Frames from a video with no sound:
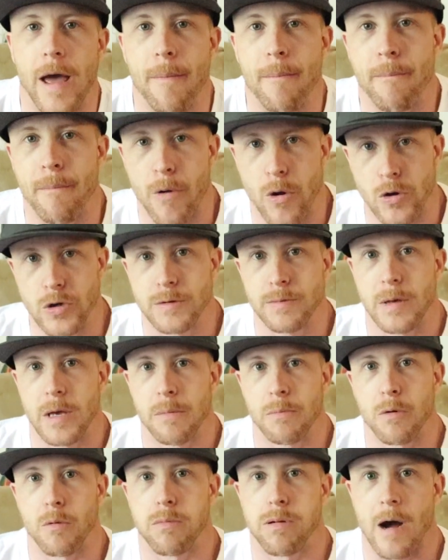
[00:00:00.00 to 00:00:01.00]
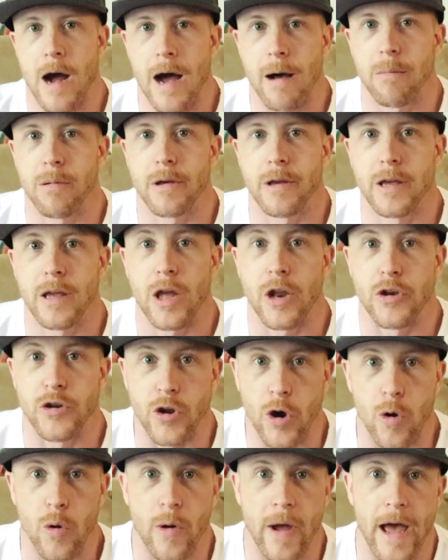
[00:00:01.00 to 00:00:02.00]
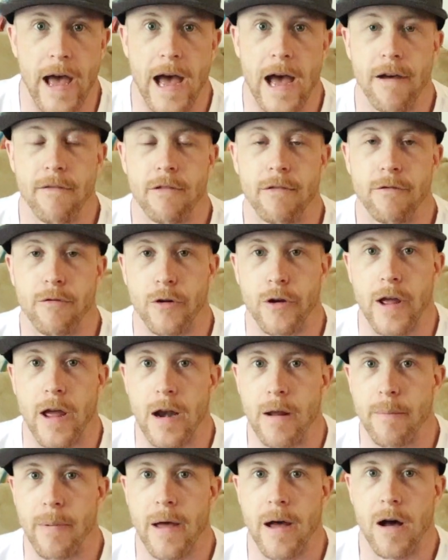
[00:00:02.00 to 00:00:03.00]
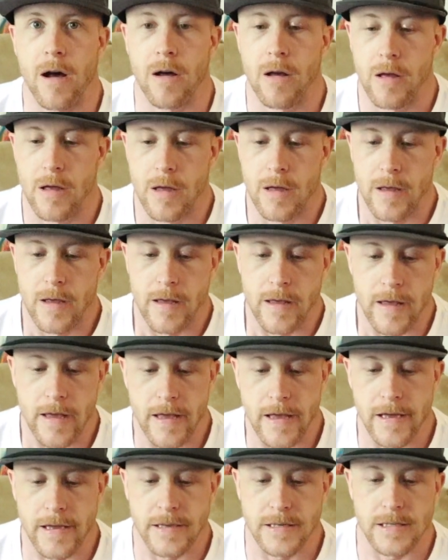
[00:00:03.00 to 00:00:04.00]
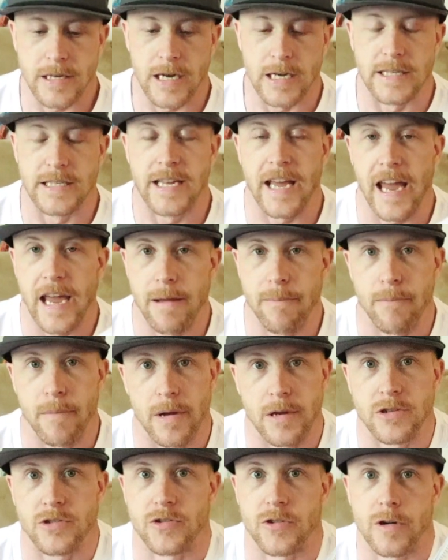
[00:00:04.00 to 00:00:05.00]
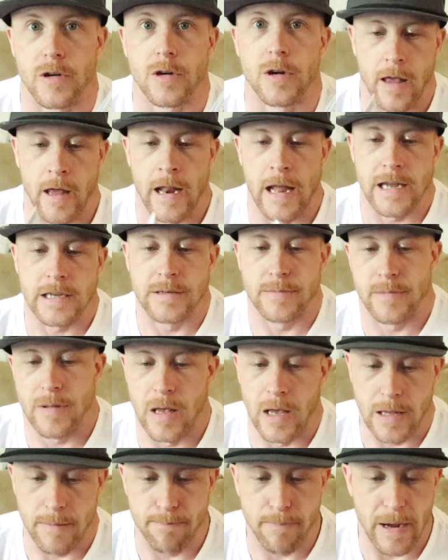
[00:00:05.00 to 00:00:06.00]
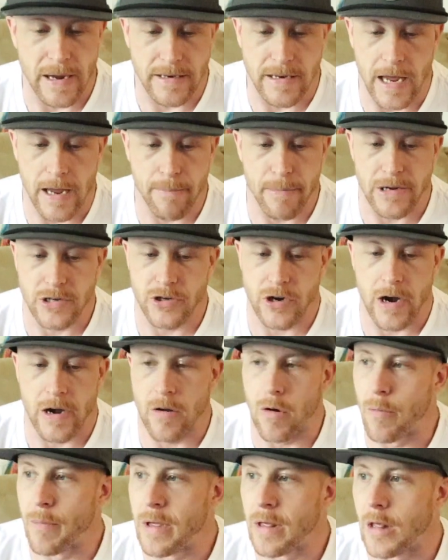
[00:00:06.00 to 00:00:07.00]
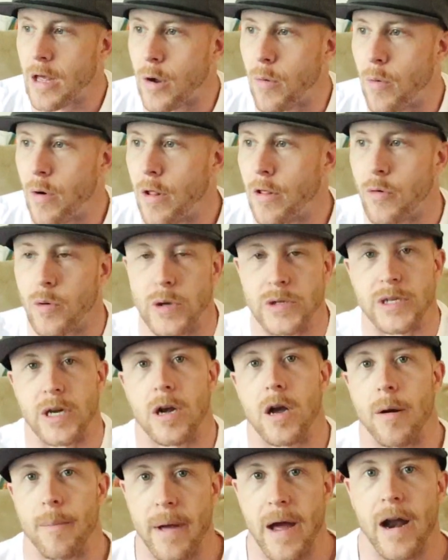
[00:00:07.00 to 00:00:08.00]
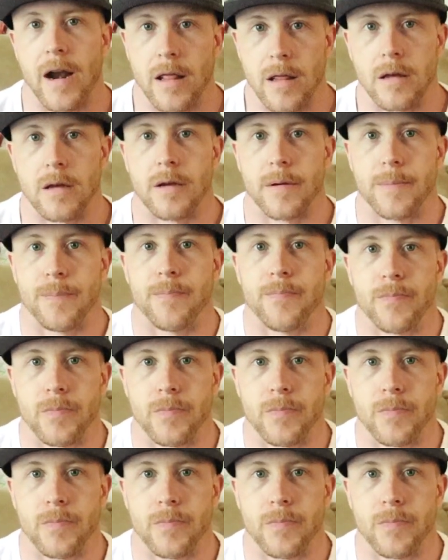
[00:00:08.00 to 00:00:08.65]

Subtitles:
that most people probably don't have and forget about is a tape measure. And as like by tape measure, I don't mean like one of the ones that come out of the